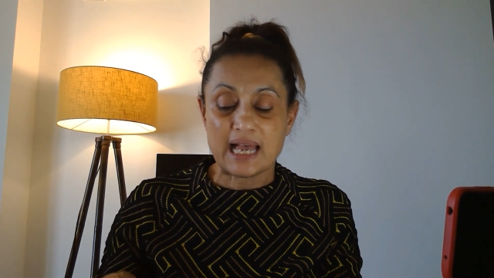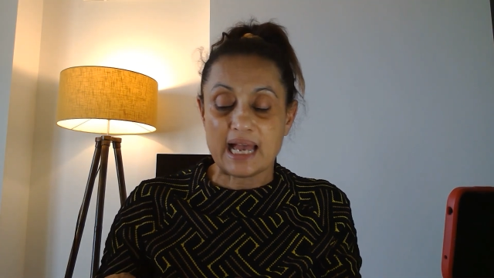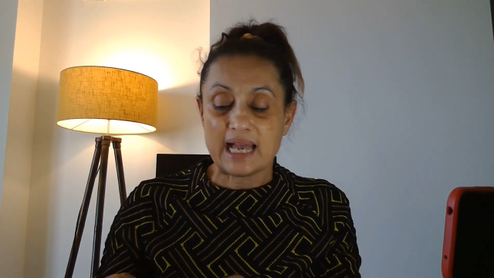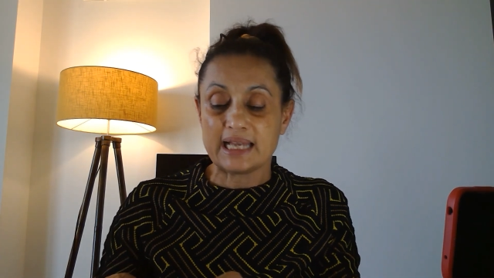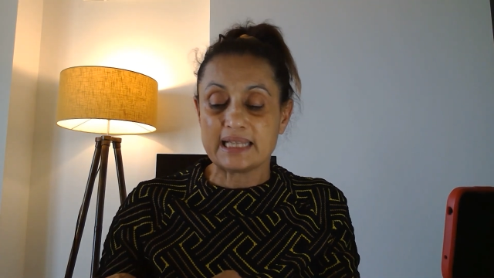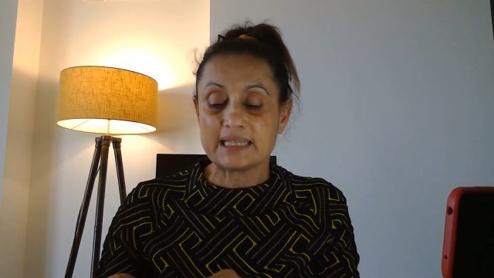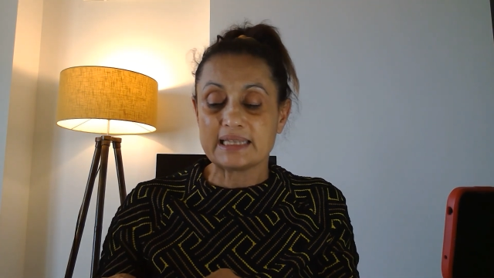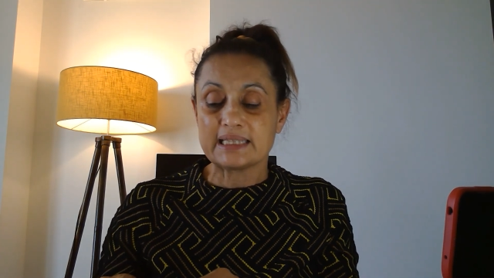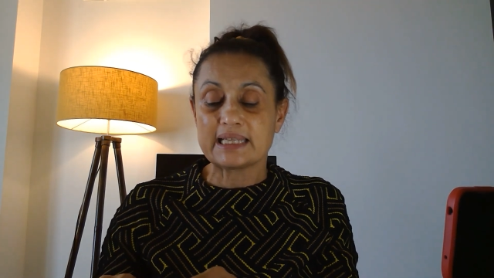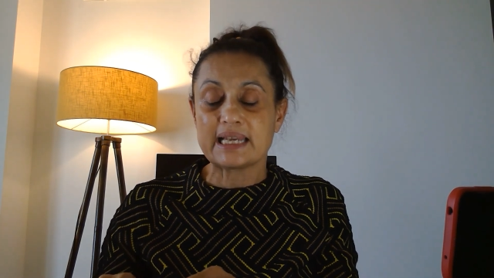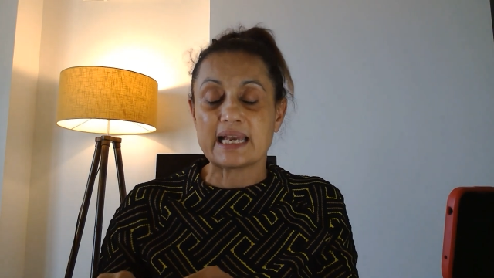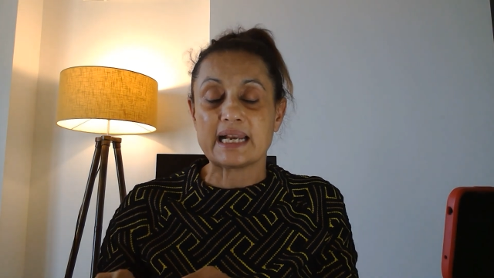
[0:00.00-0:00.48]

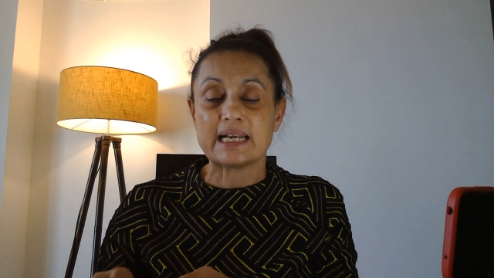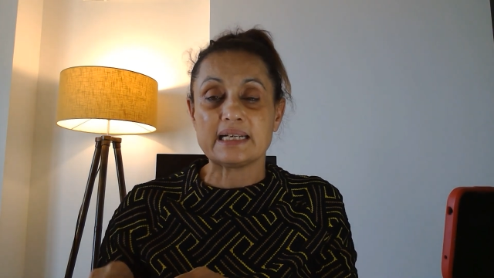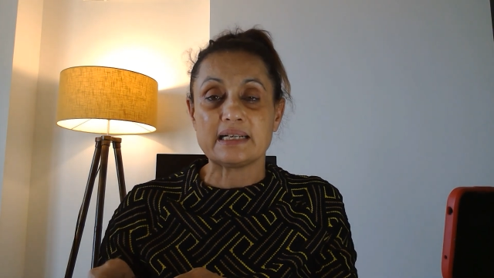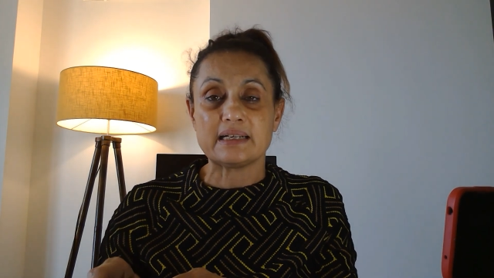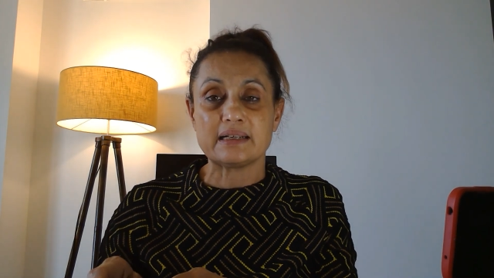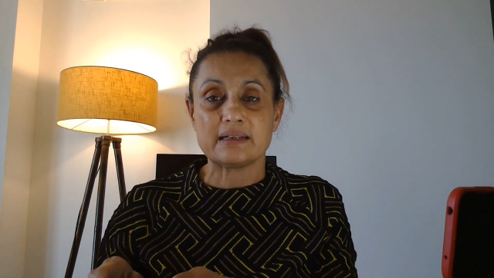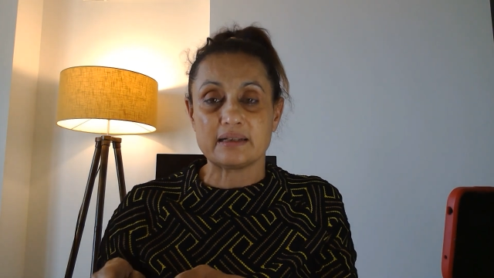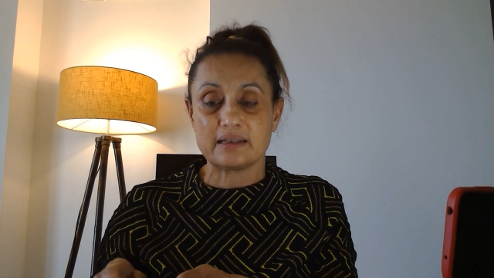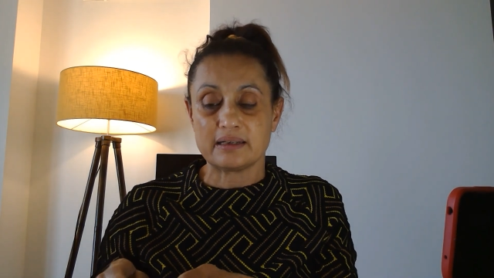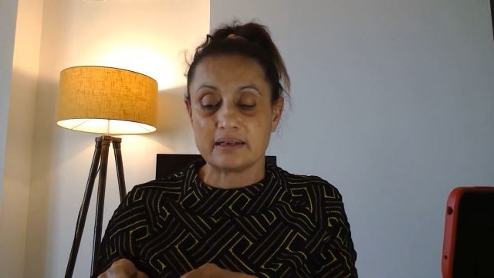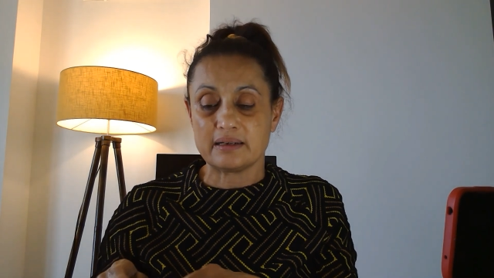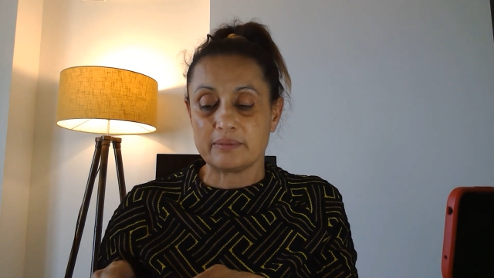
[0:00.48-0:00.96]
and
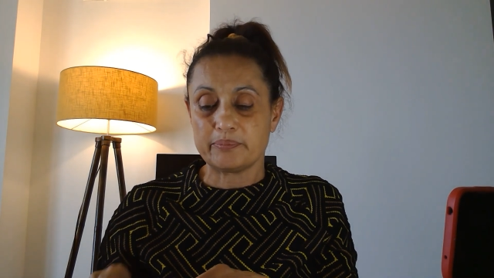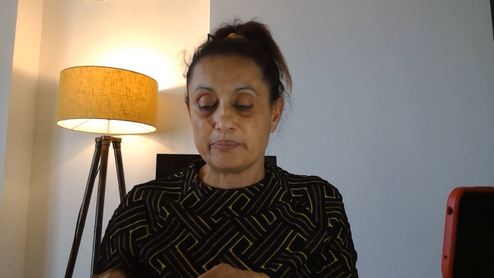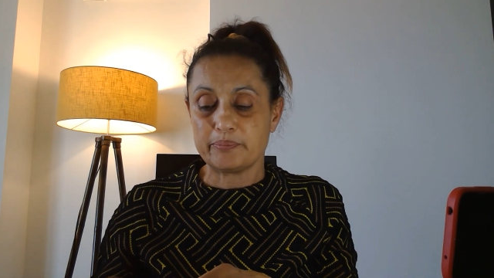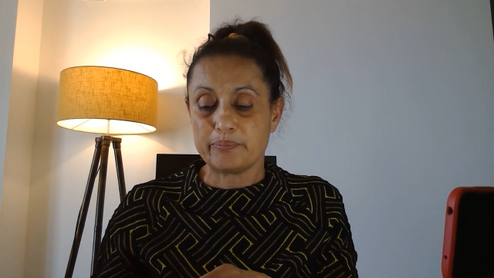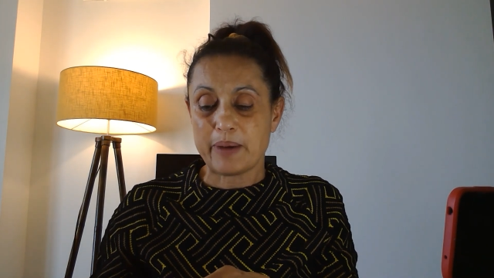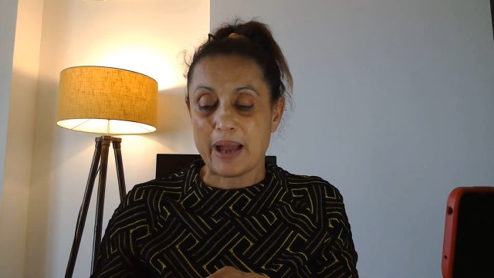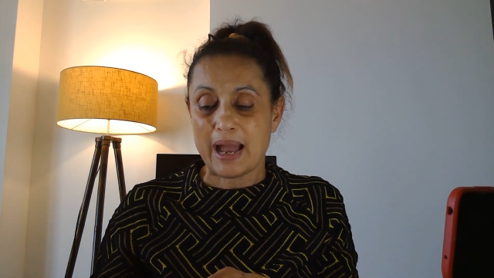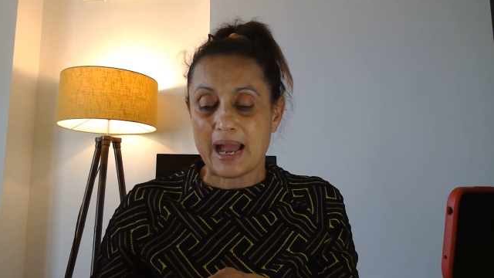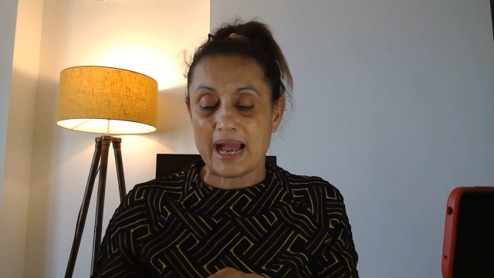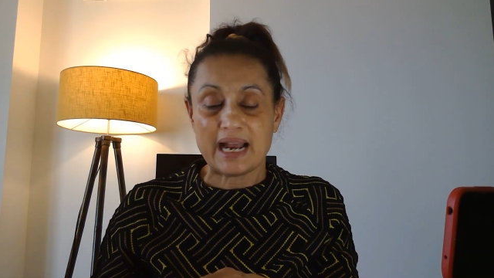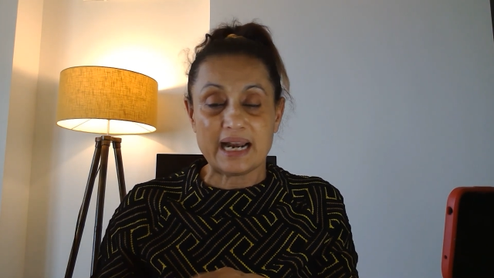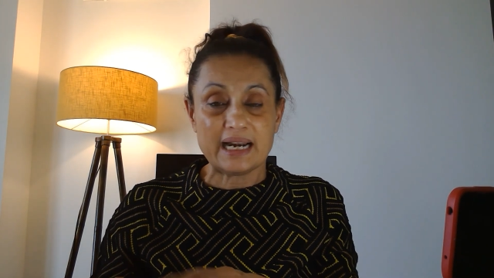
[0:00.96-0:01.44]
get a
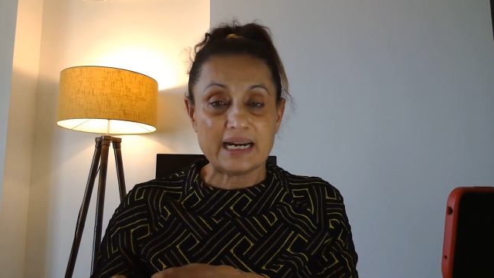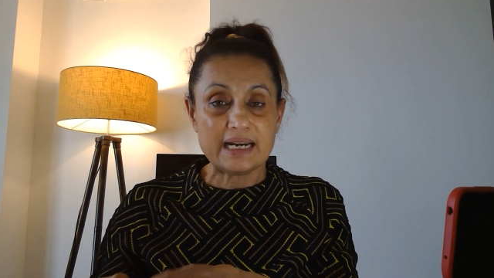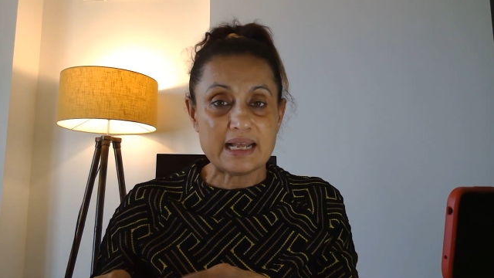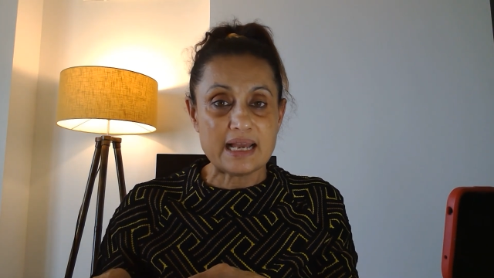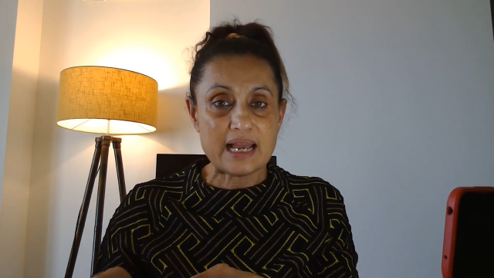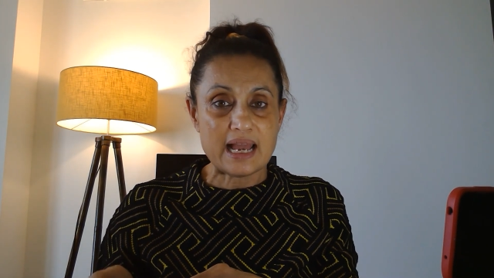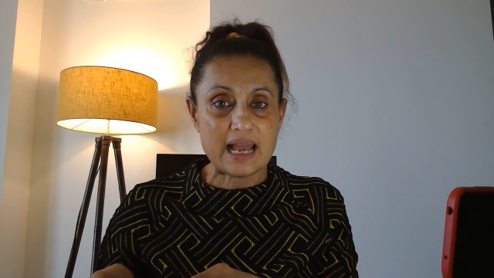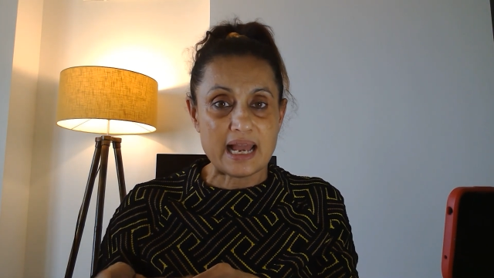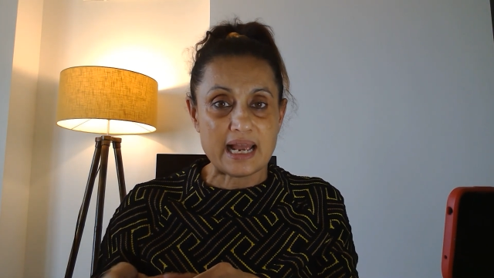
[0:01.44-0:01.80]
pad